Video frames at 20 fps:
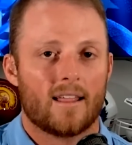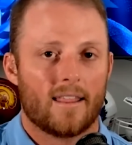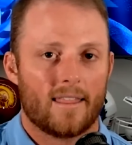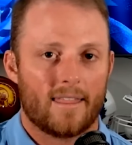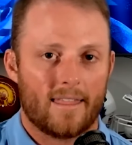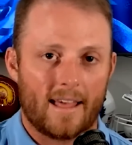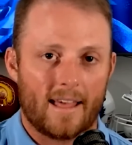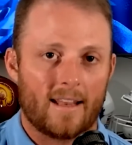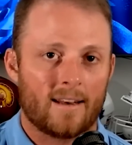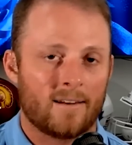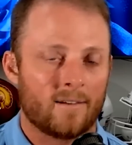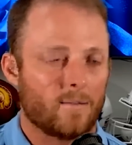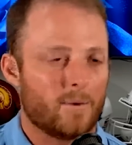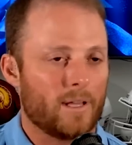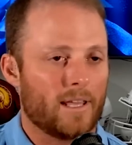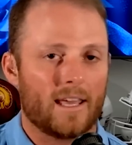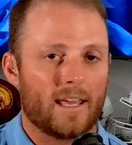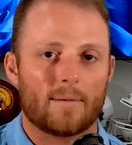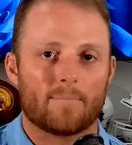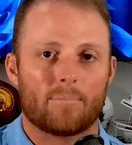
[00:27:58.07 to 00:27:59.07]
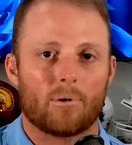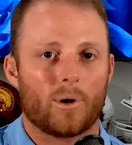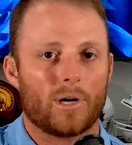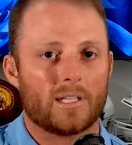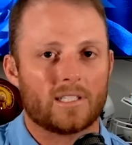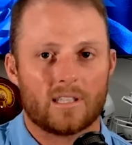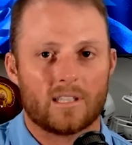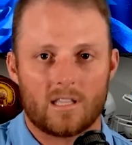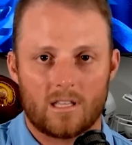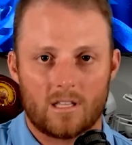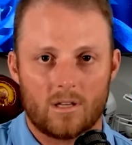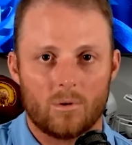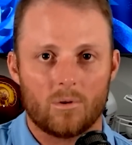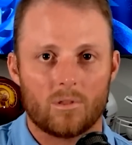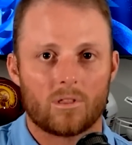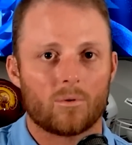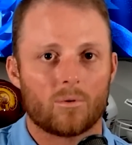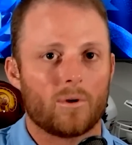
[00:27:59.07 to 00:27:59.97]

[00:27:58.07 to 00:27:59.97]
then we can't point to the youth.